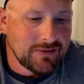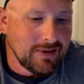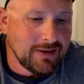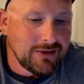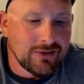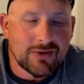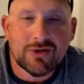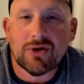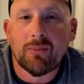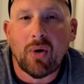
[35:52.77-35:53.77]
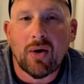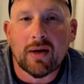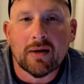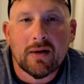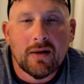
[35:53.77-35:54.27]
You just jump on
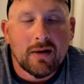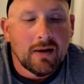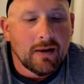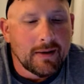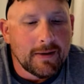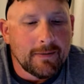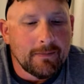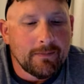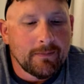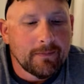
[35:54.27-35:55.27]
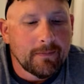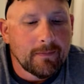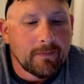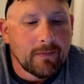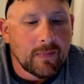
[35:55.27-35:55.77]
it, um,
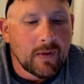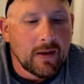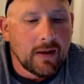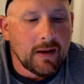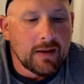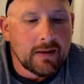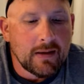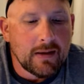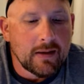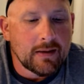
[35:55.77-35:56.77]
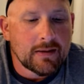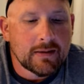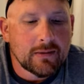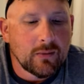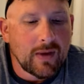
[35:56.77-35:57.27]
and
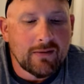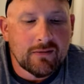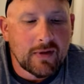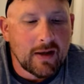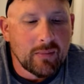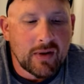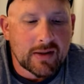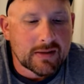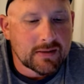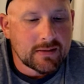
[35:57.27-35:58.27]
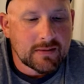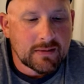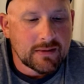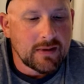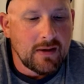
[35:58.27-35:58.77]
waiting for that bus,
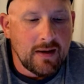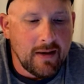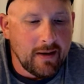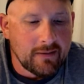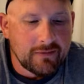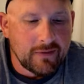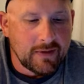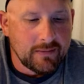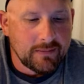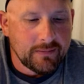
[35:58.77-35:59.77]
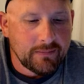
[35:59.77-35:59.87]
not fun.